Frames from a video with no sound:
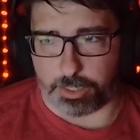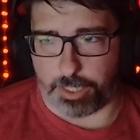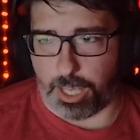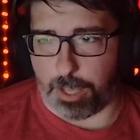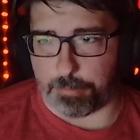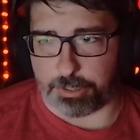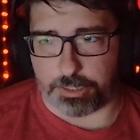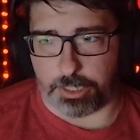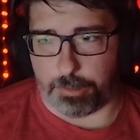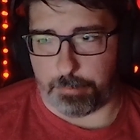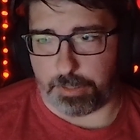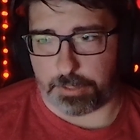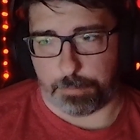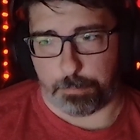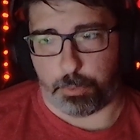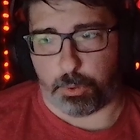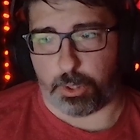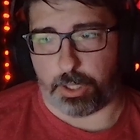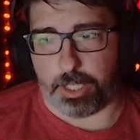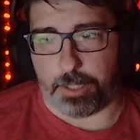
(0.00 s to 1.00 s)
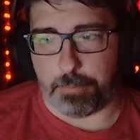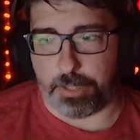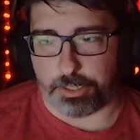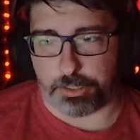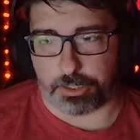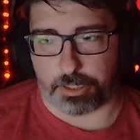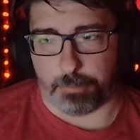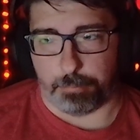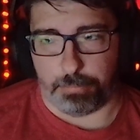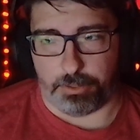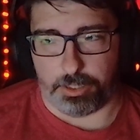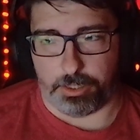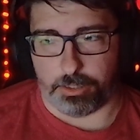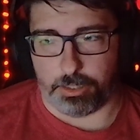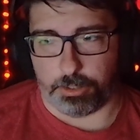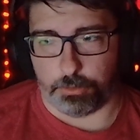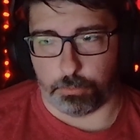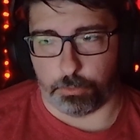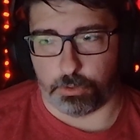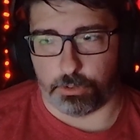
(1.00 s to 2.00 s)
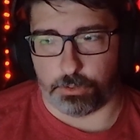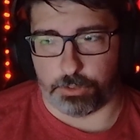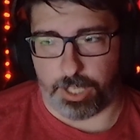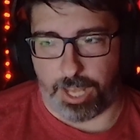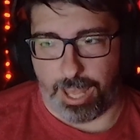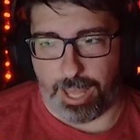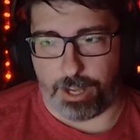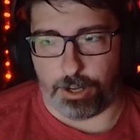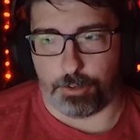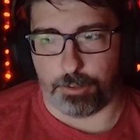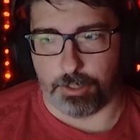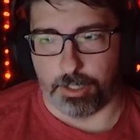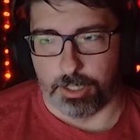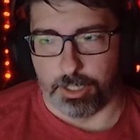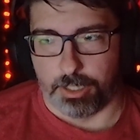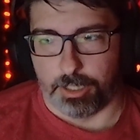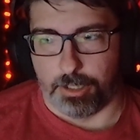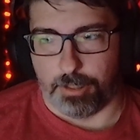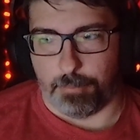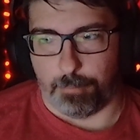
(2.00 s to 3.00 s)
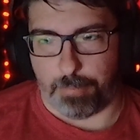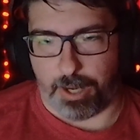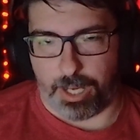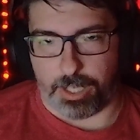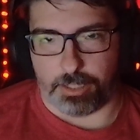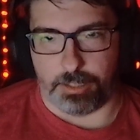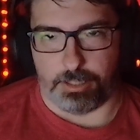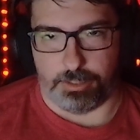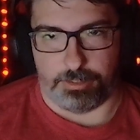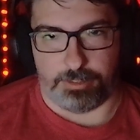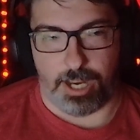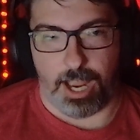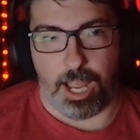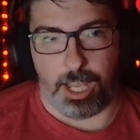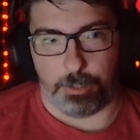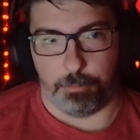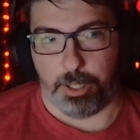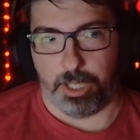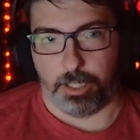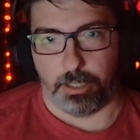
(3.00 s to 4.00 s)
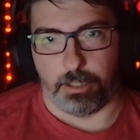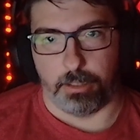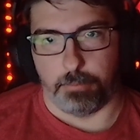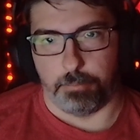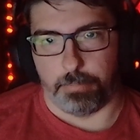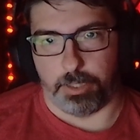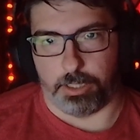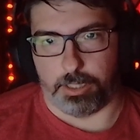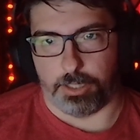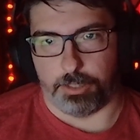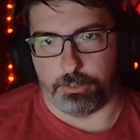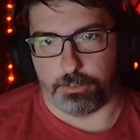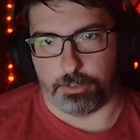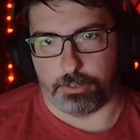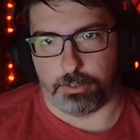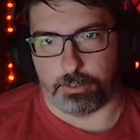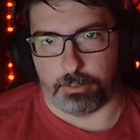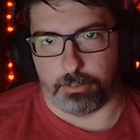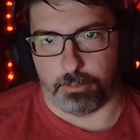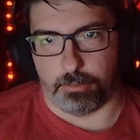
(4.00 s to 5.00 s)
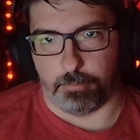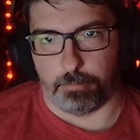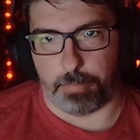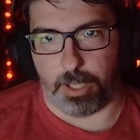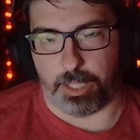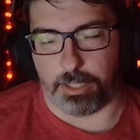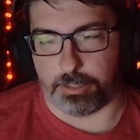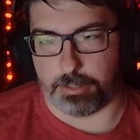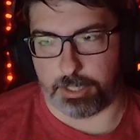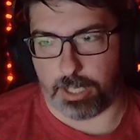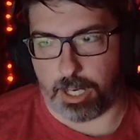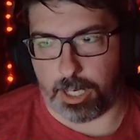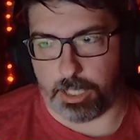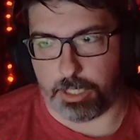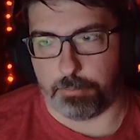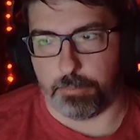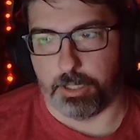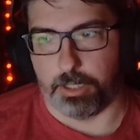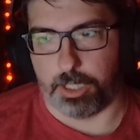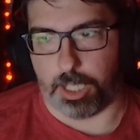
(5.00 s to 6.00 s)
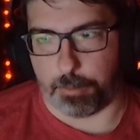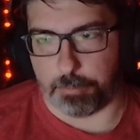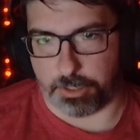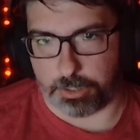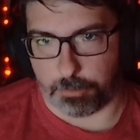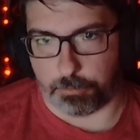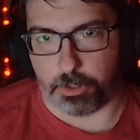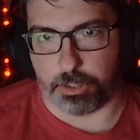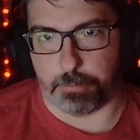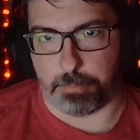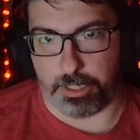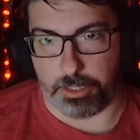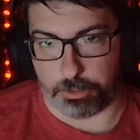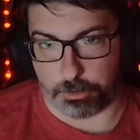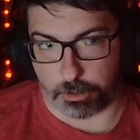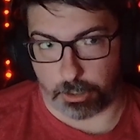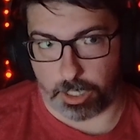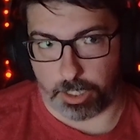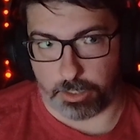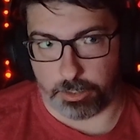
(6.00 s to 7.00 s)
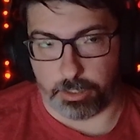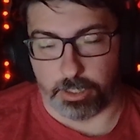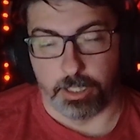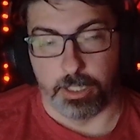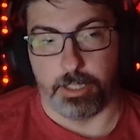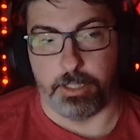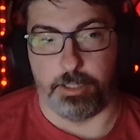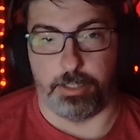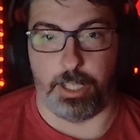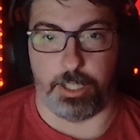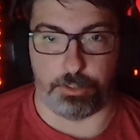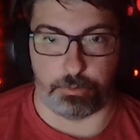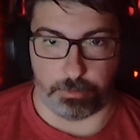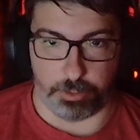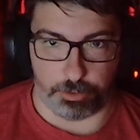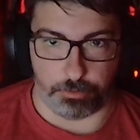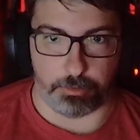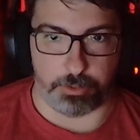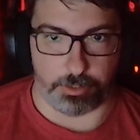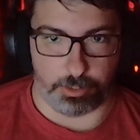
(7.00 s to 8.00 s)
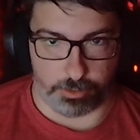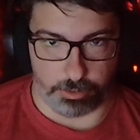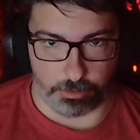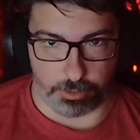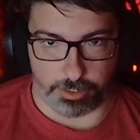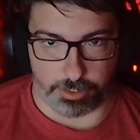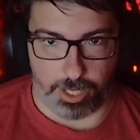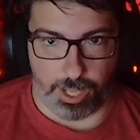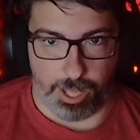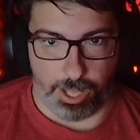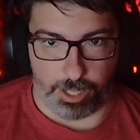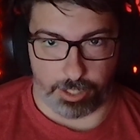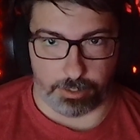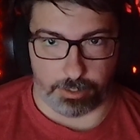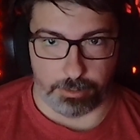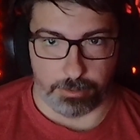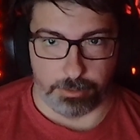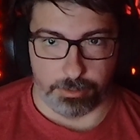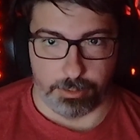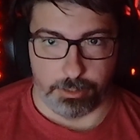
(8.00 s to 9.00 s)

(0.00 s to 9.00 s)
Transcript: Gamma Team is pretty much completely ruled out by the timing, because by the time Gamma Team was being trained, yes, Reach was under attack.